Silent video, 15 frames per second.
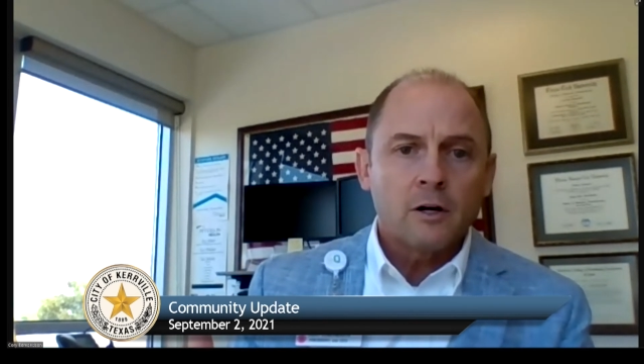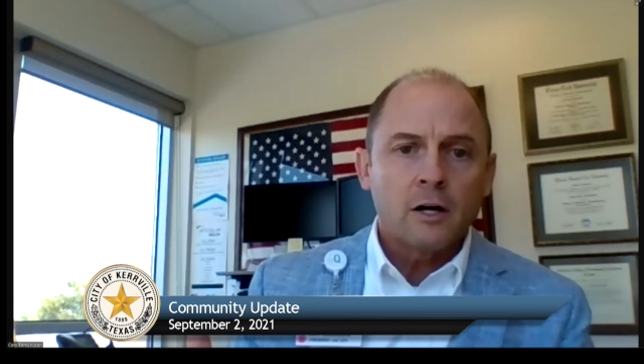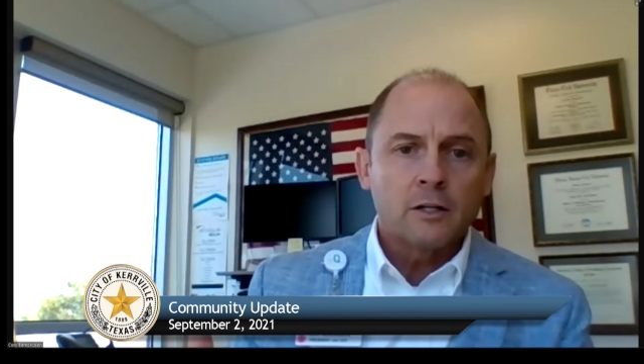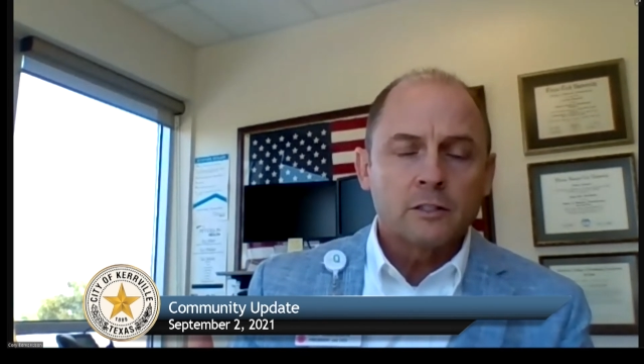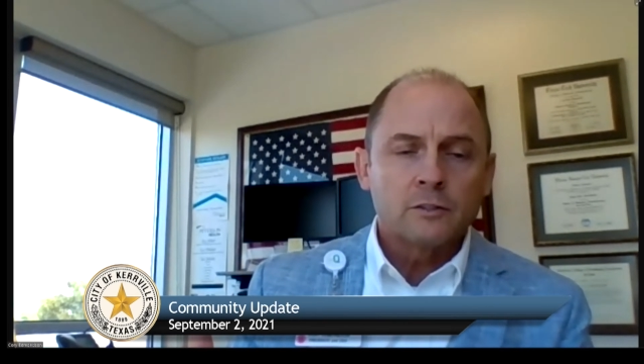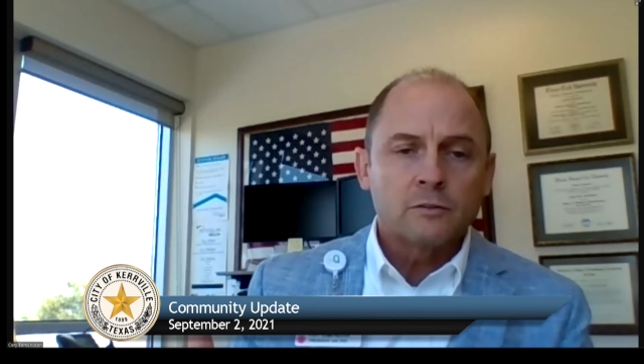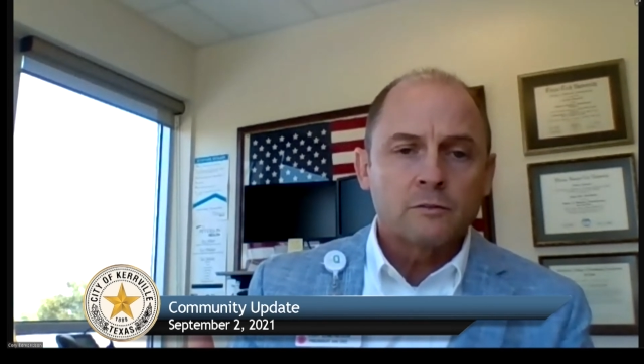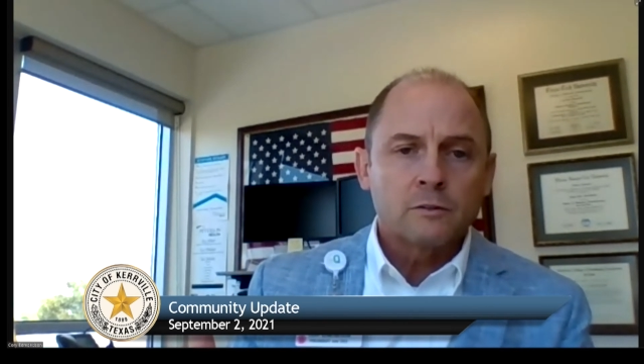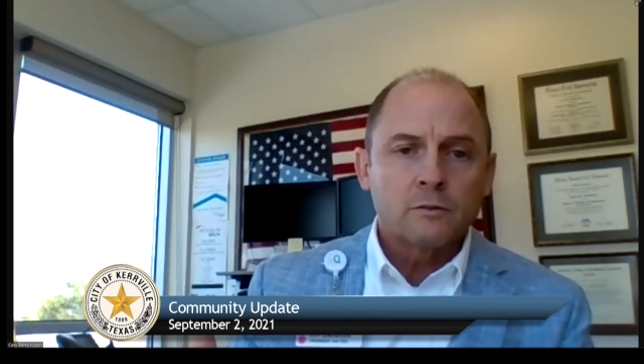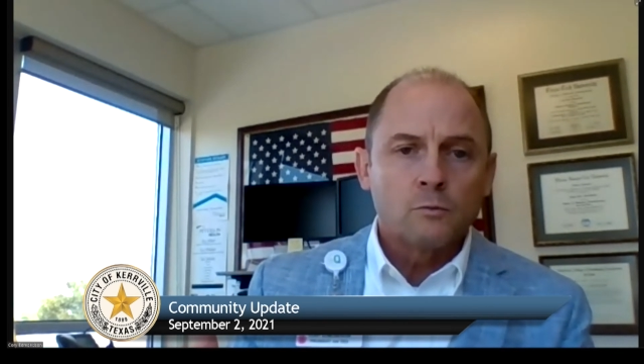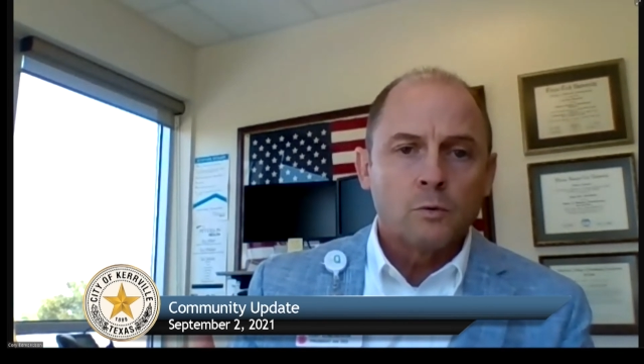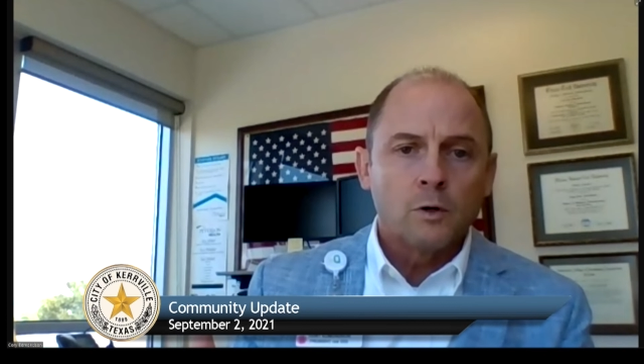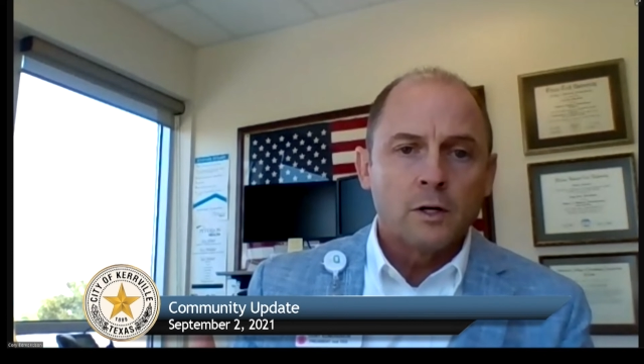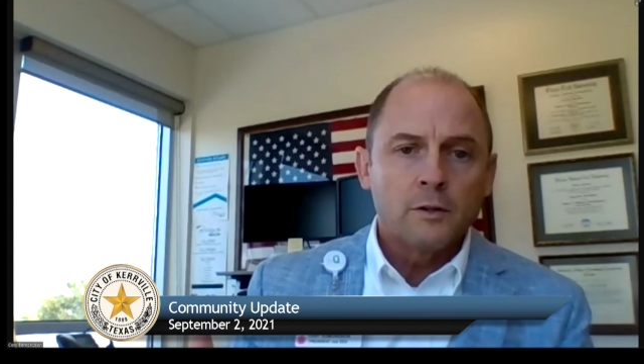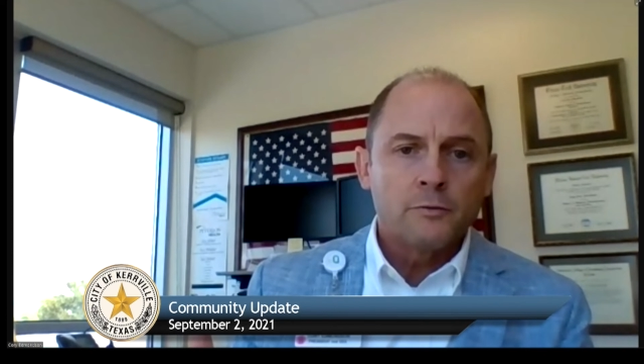August
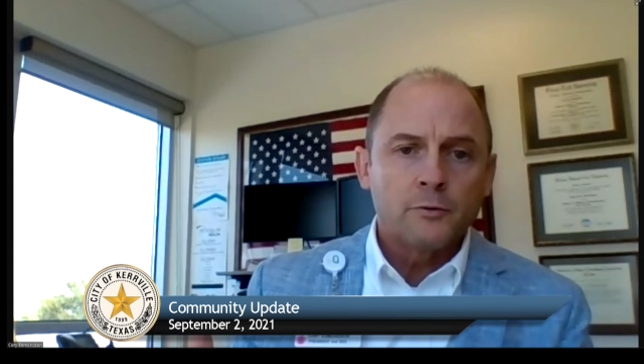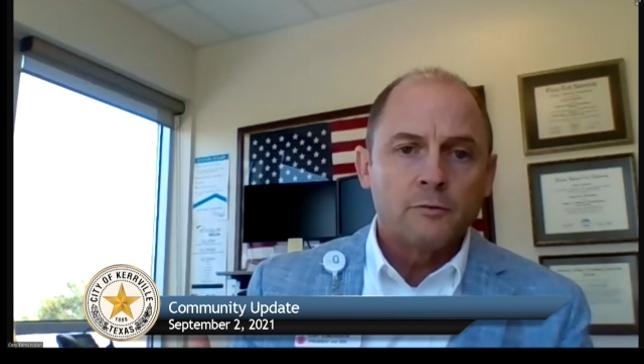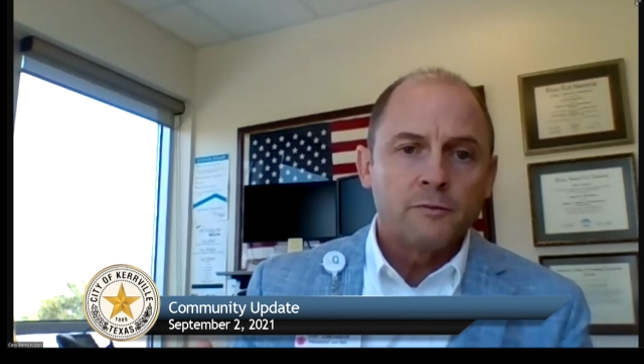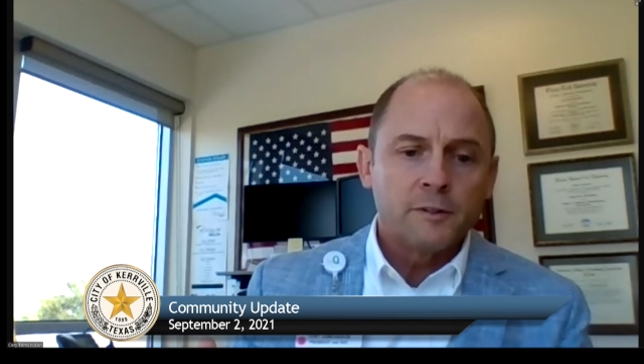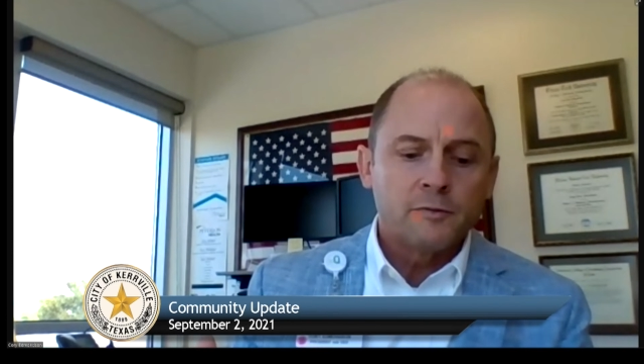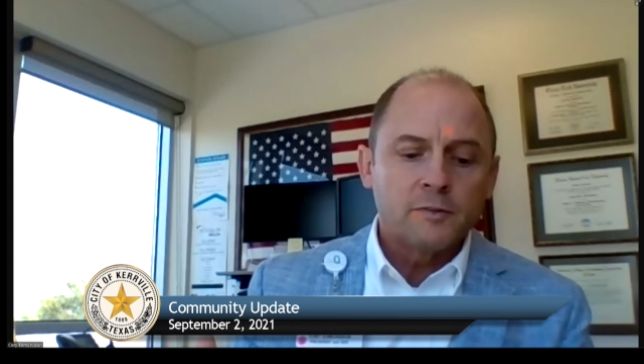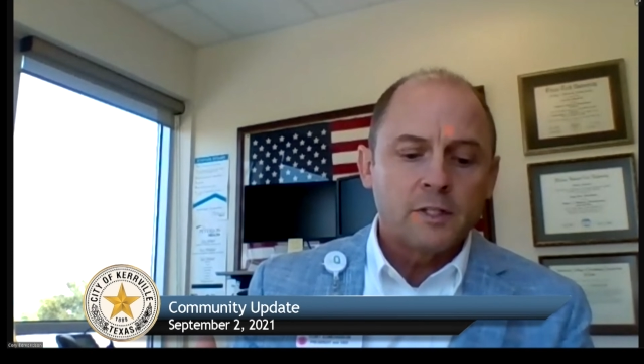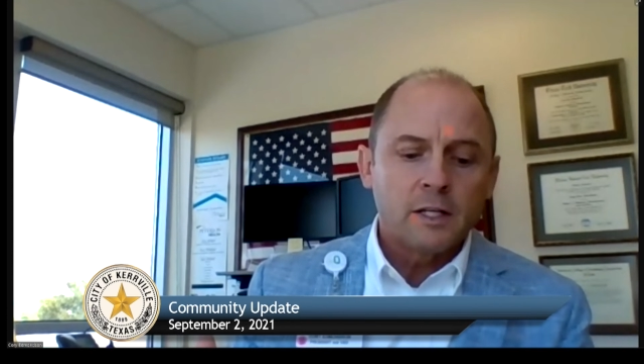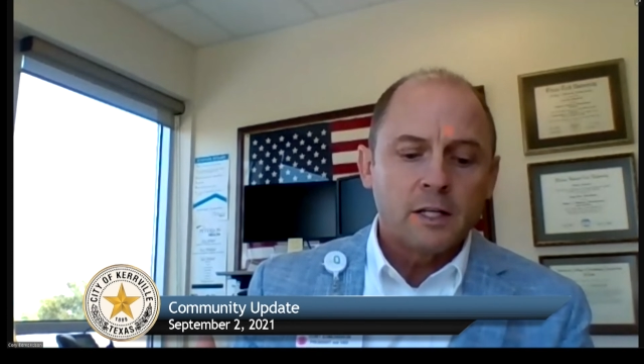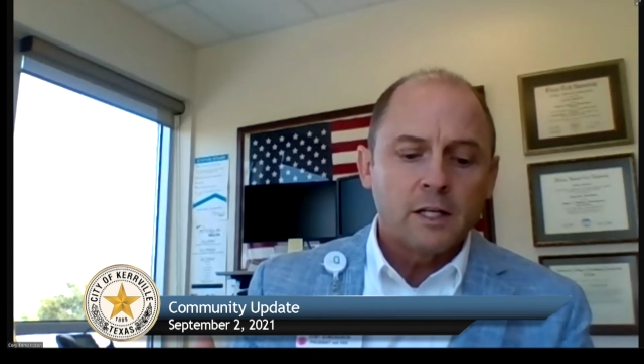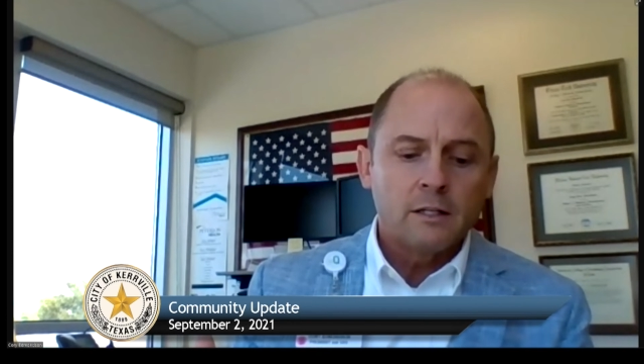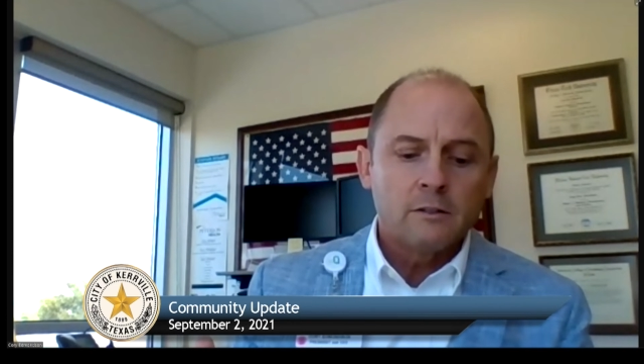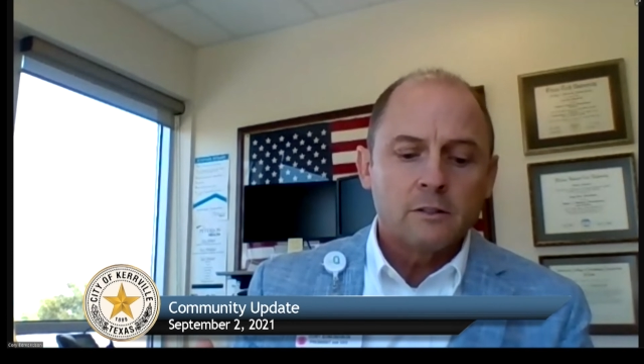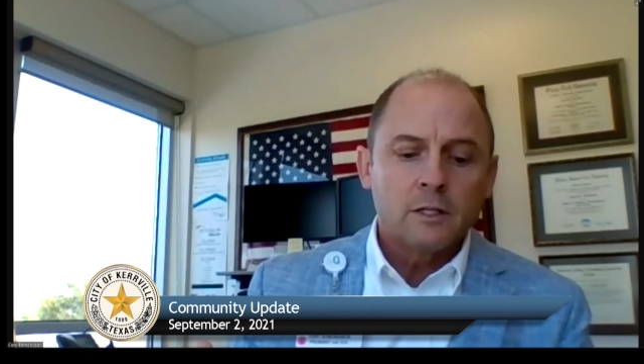1 through 15,